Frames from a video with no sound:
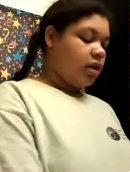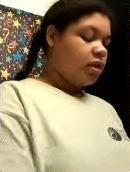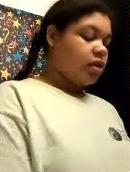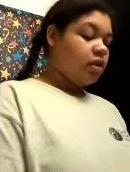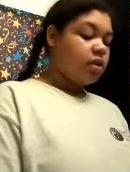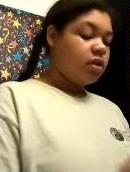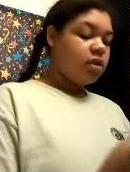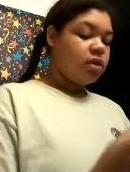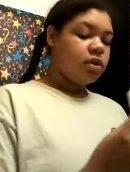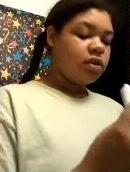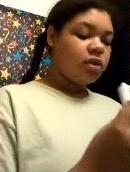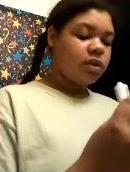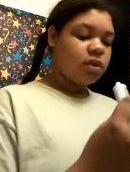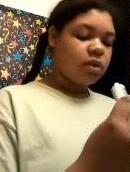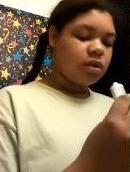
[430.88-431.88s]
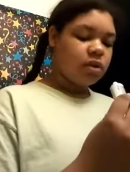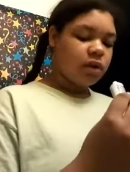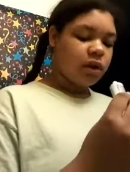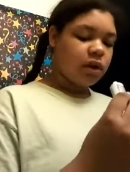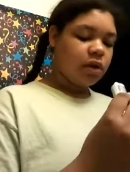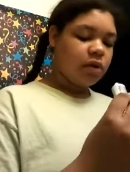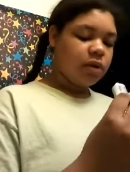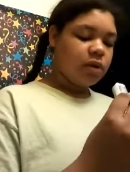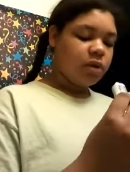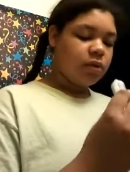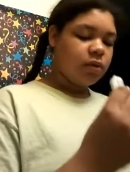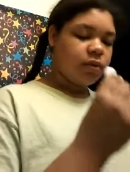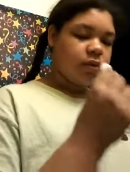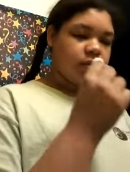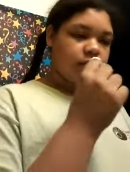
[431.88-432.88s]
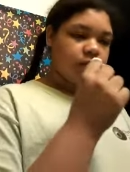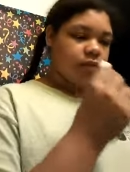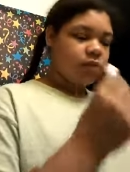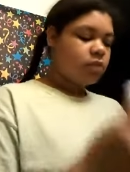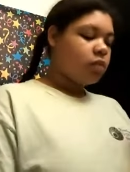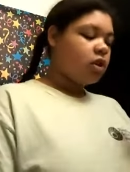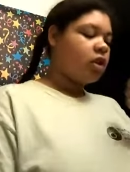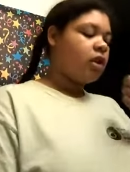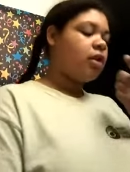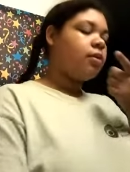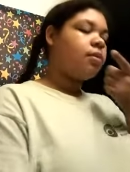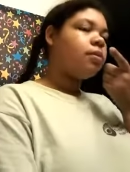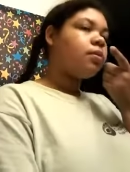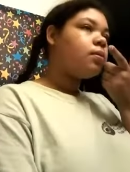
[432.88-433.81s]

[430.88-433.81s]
I don't know. Here.